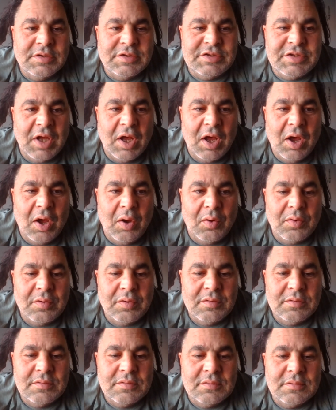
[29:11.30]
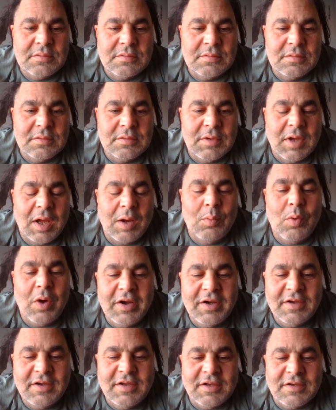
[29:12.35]
So I
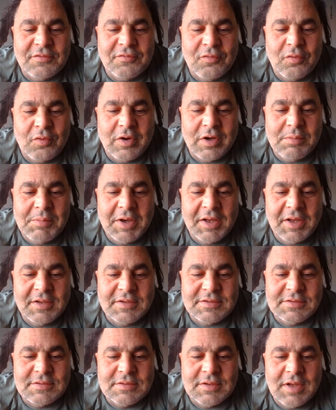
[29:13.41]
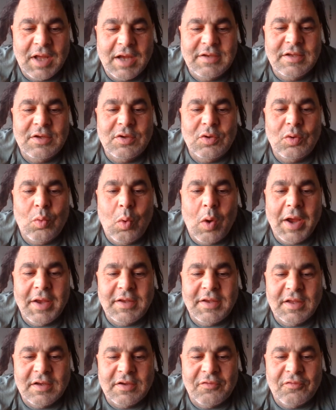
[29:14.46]
wanted to get to 40 minutes. I didn't
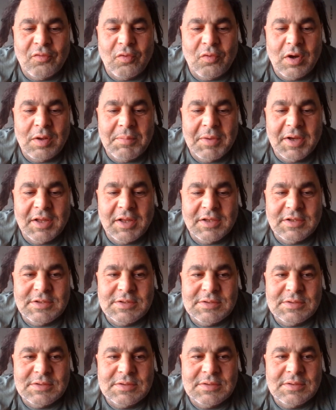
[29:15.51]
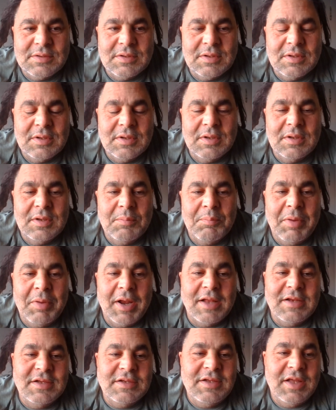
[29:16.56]
quite get to 40 minutes,
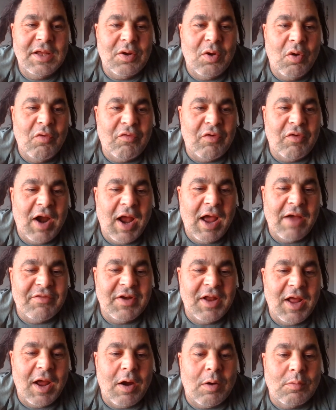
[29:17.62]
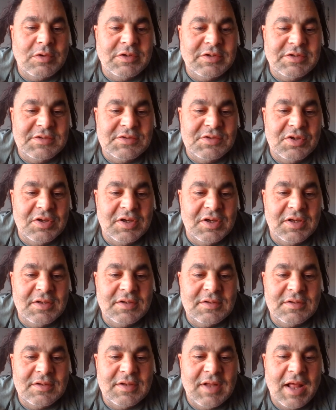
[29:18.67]
but I did get over half an hour, which is
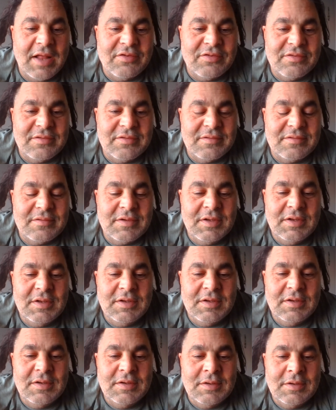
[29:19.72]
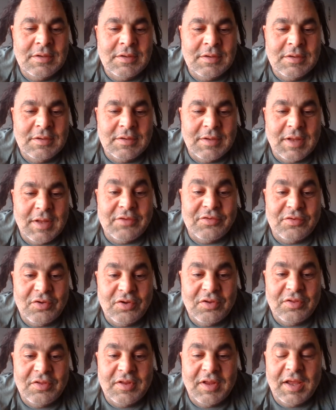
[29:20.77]
good. That's a
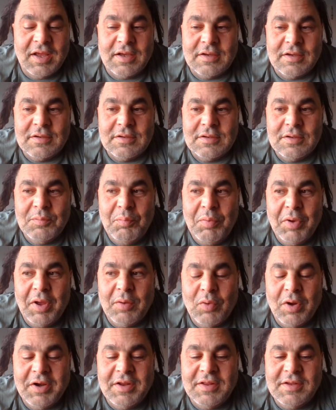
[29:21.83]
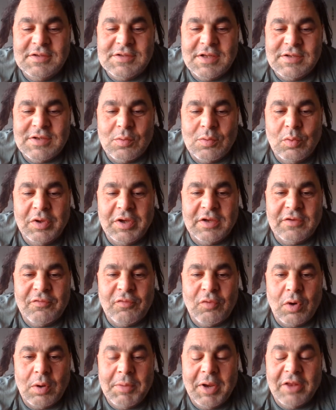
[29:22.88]
good thing. But one of these days I will get to
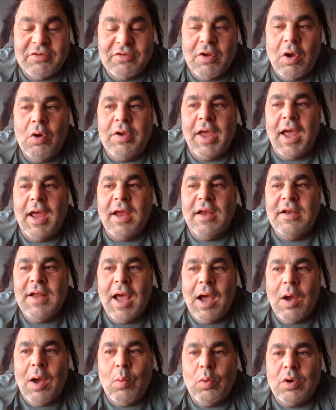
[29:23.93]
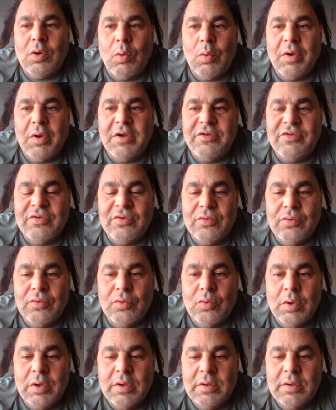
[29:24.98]
40 minutes. Okay, now we're going
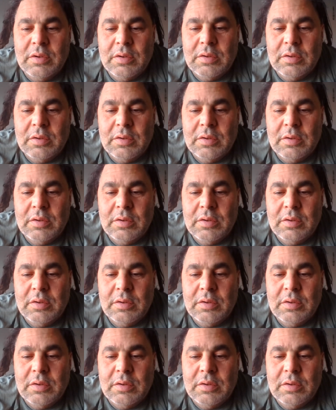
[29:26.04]
to